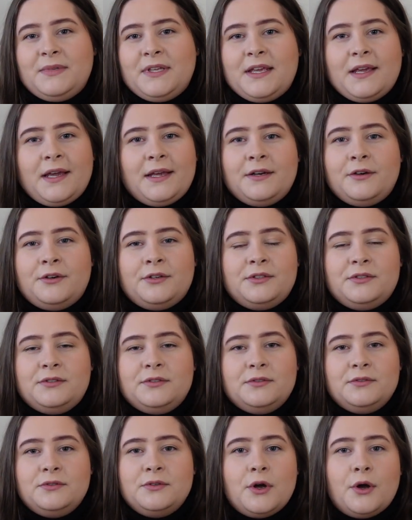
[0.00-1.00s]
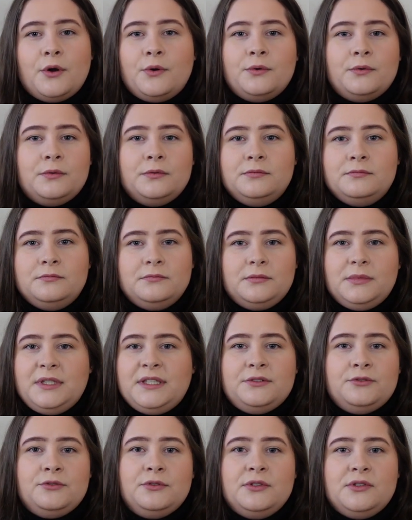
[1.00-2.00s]
cannot go
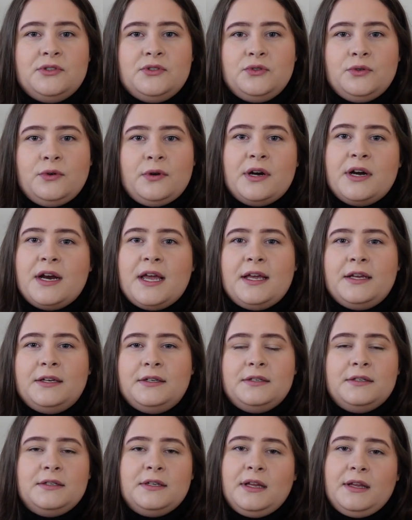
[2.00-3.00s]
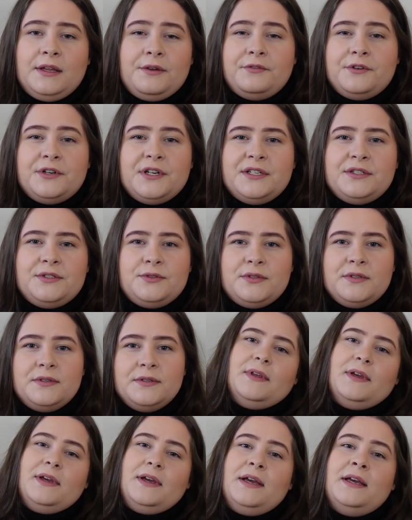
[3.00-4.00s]
into the store and deliver it,
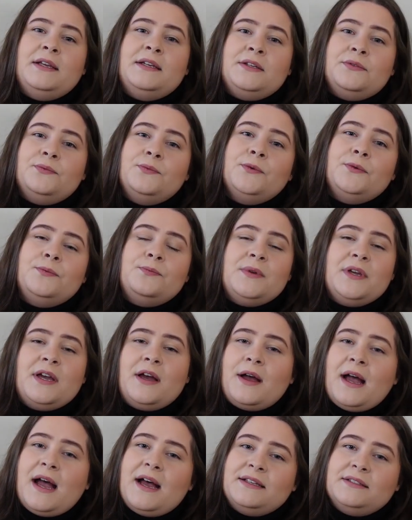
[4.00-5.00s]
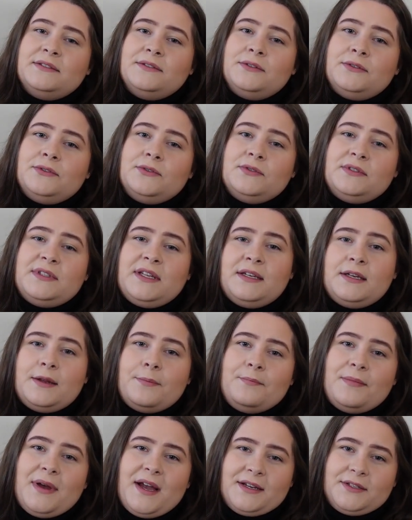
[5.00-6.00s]
and it would be a hassle to send
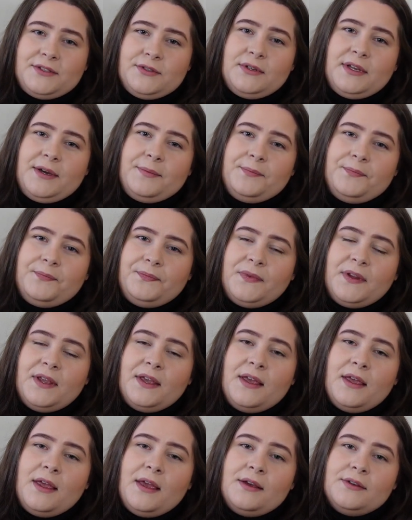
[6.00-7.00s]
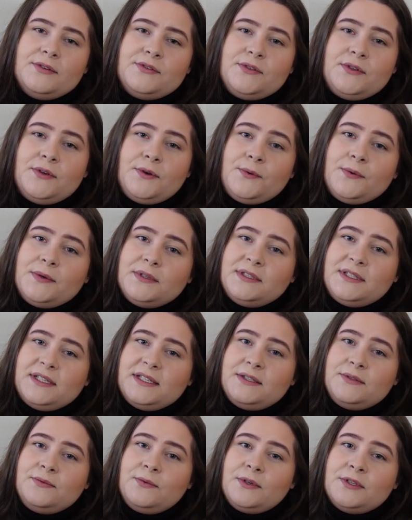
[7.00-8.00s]
them back to them. So
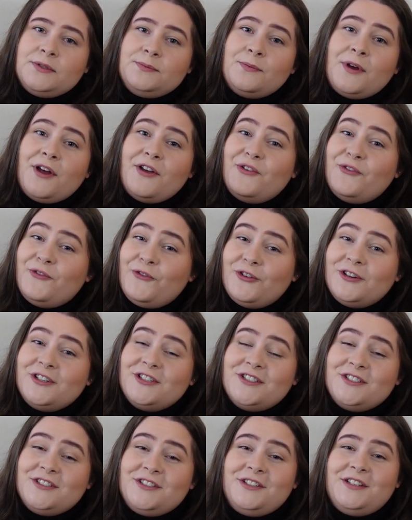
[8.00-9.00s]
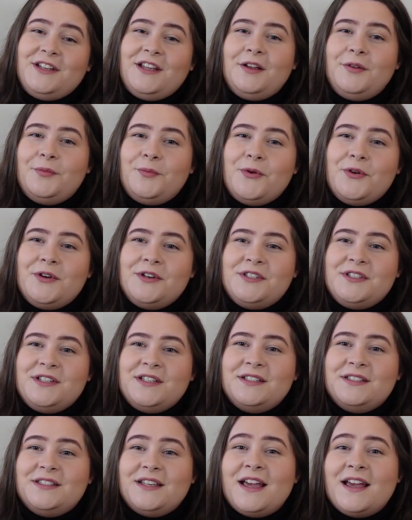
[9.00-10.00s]
this was my first Chanel
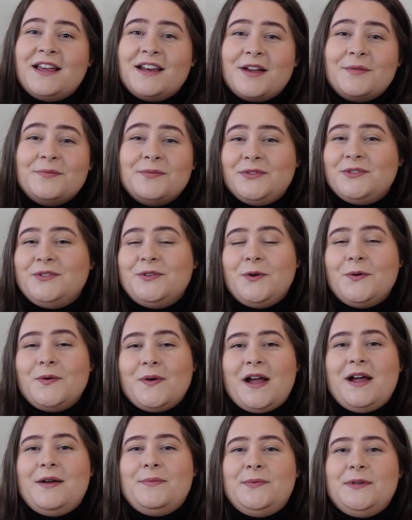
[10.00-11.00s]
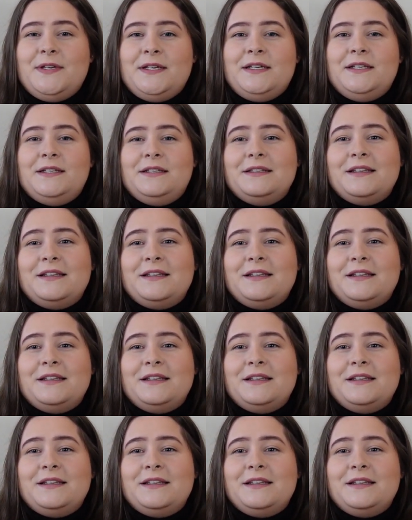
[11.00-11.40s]
purchase, and I'm so happy